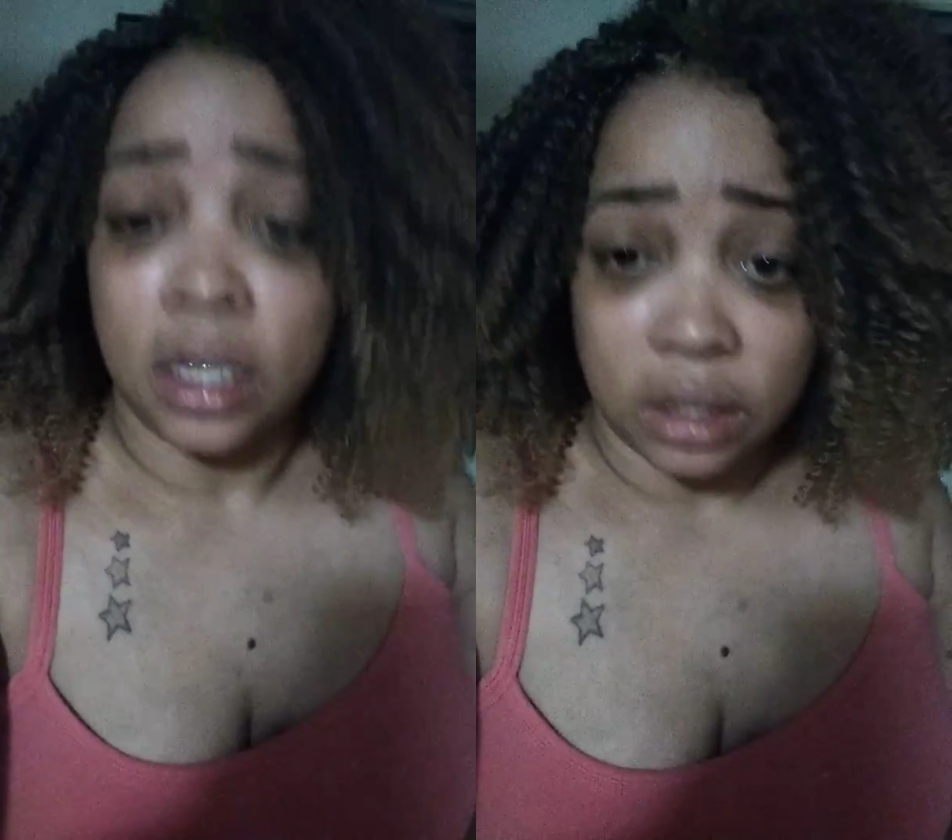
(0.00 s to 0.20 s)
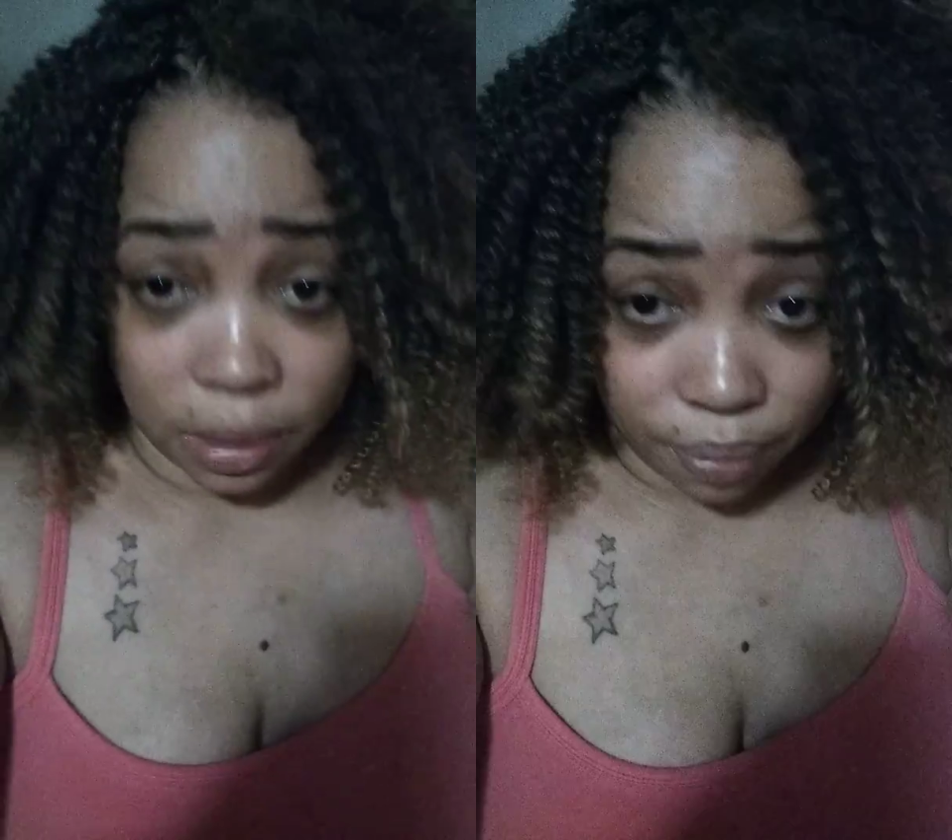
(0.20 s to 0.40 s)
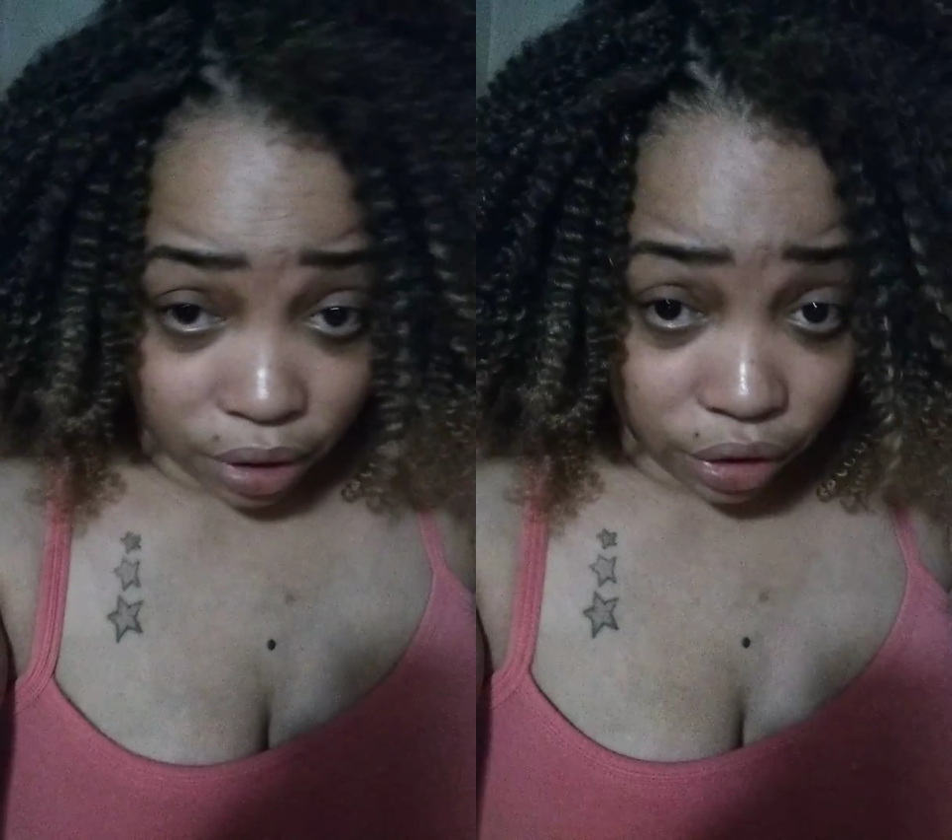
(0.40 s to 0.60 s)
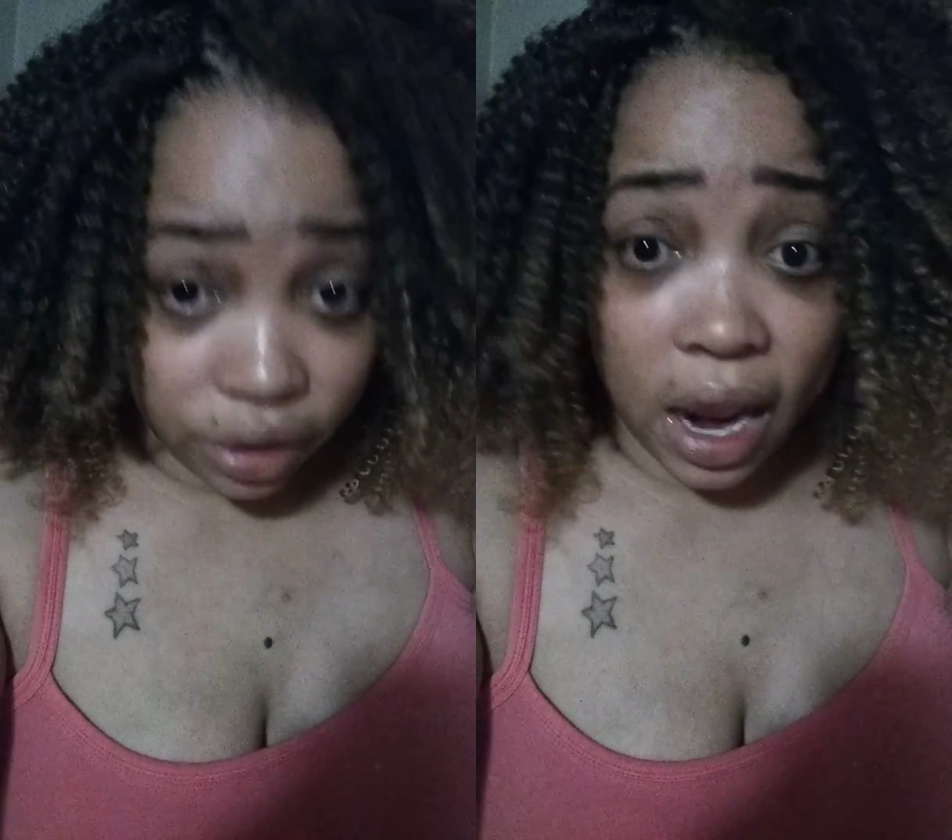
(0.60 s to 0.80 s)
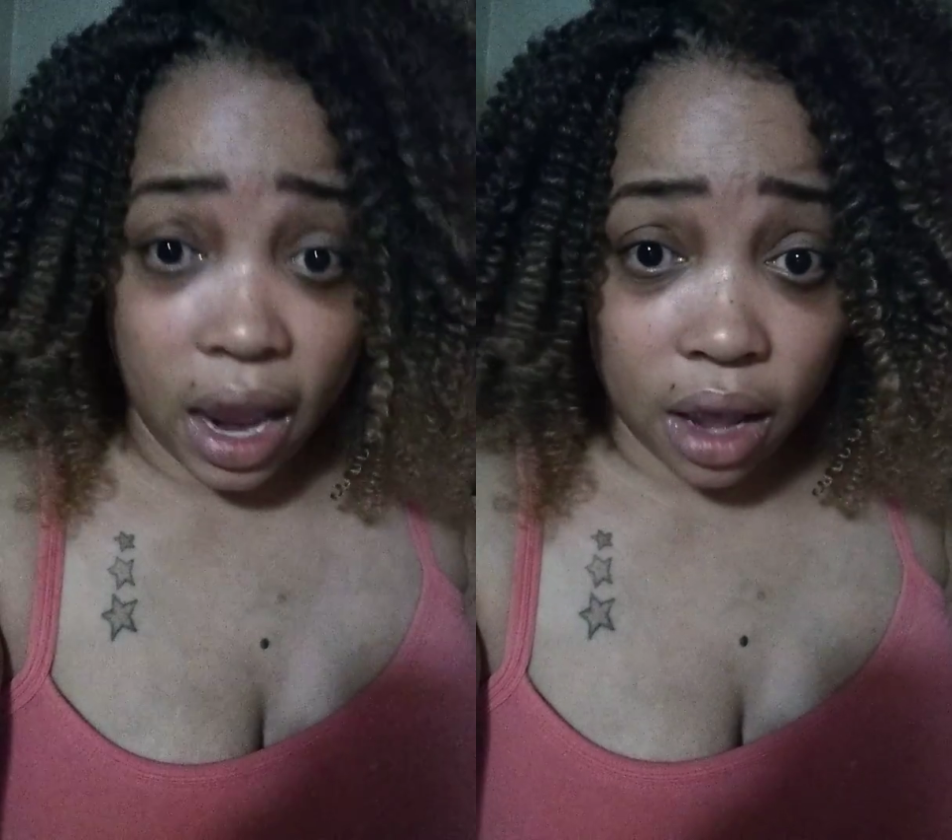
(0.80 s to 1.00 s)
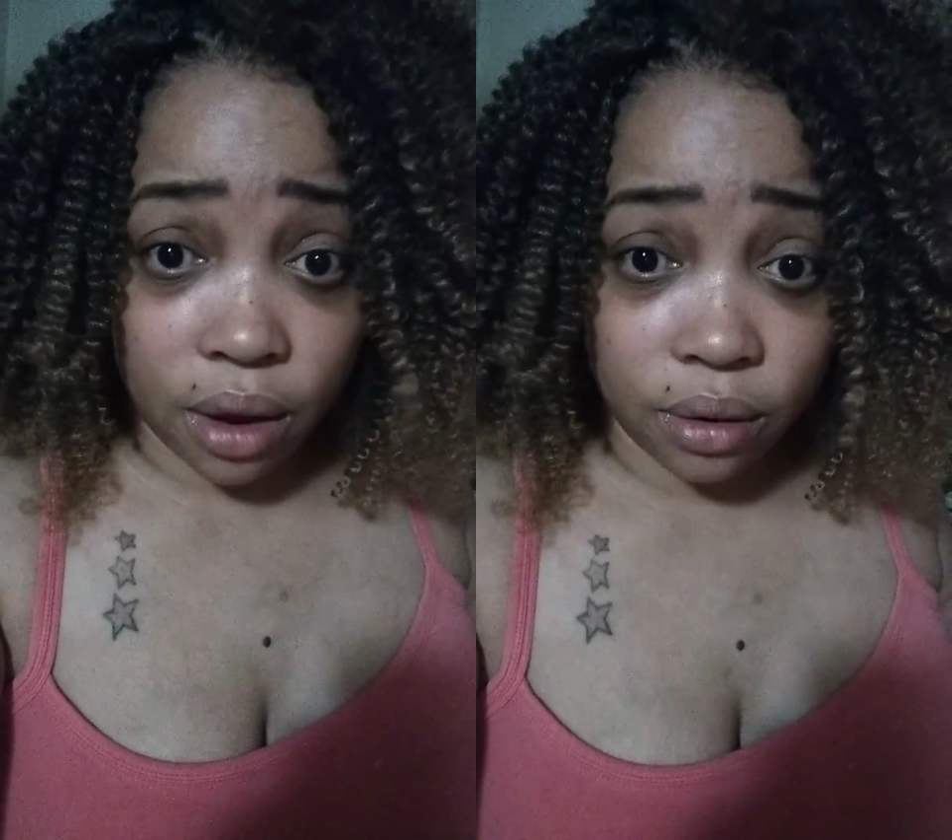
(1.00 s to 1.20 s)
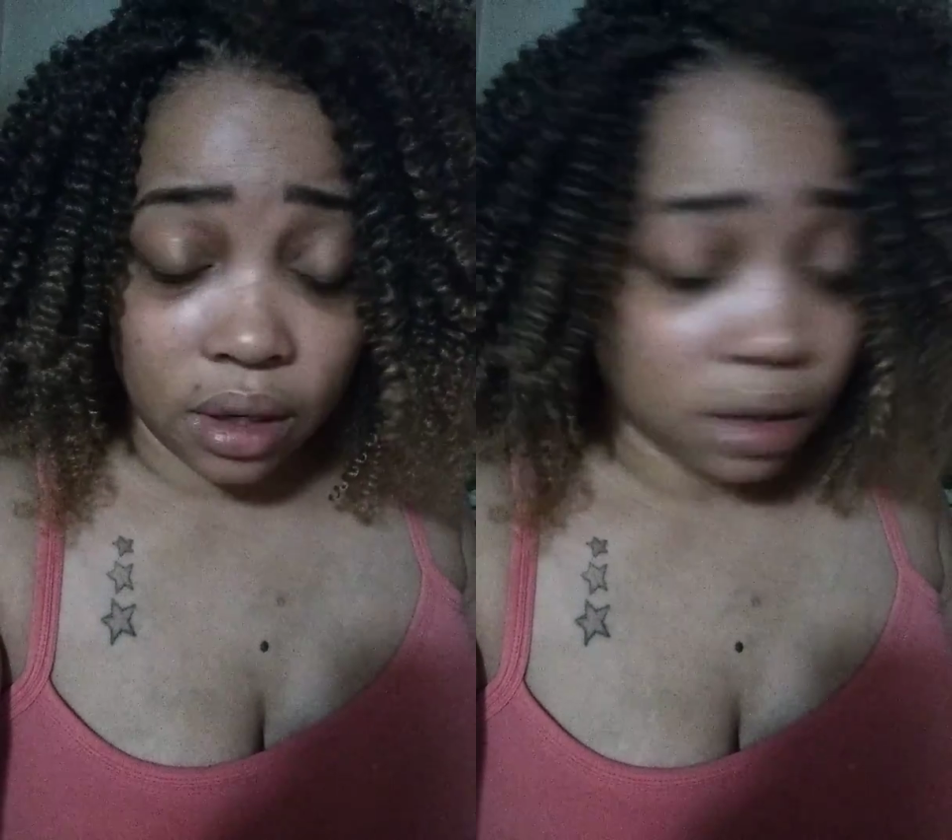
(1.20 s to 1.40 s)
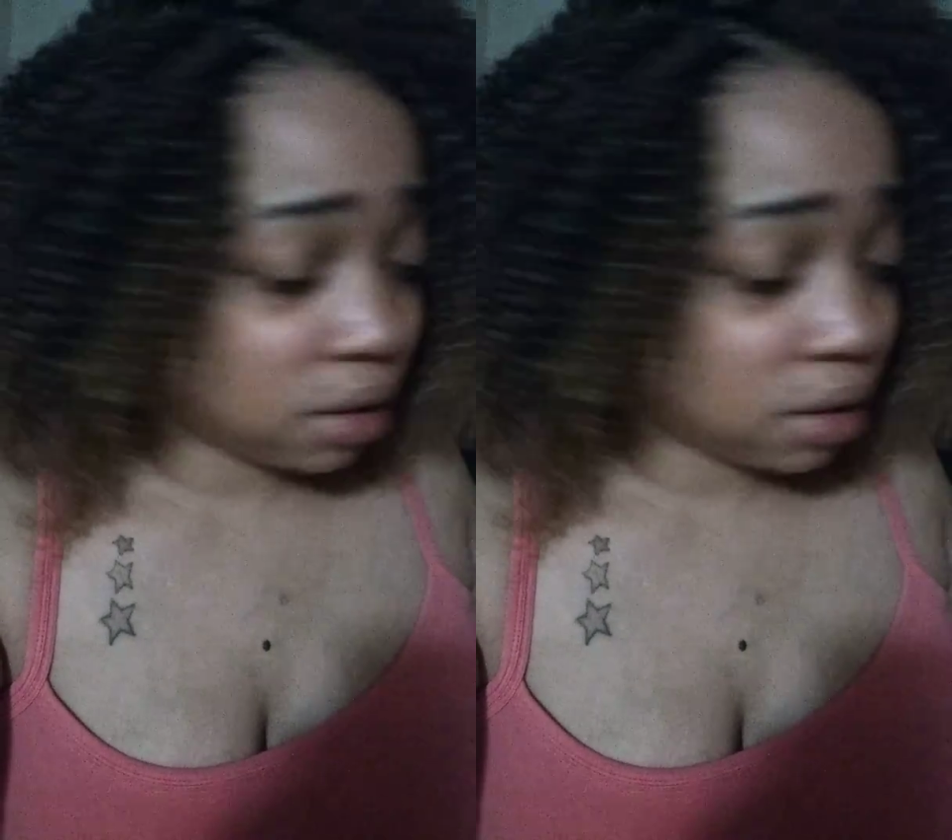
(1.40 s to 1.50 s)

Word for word: to put her down.